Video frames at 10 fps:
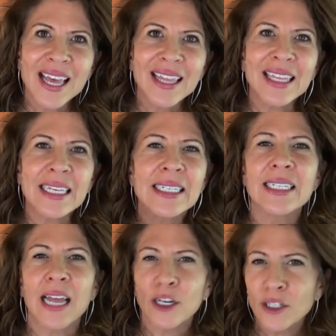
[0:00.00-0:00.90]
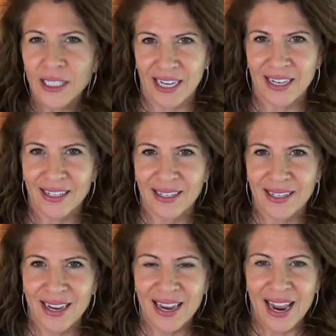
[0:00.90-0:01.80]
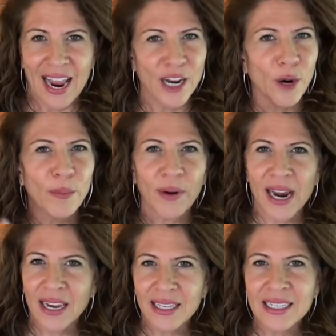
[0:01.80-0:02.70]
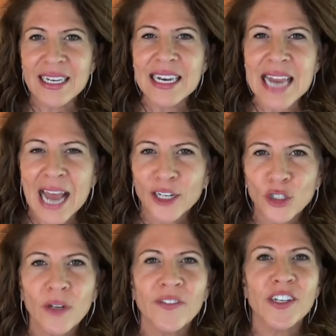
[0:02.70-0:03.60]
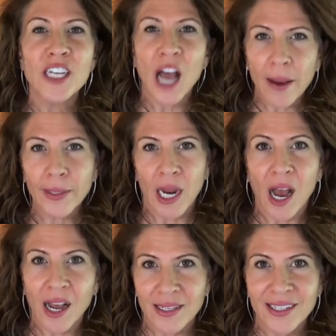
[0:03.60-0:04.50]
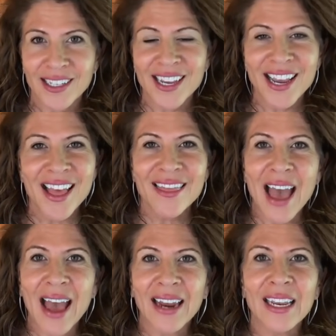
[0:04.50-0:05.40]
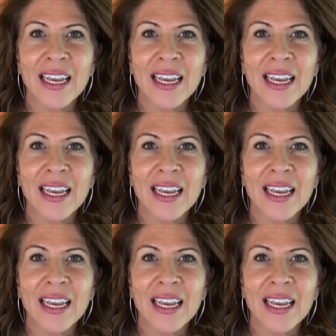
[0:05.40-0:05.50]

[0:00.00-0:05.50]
these subtleties in our brain, these natural phenomenons that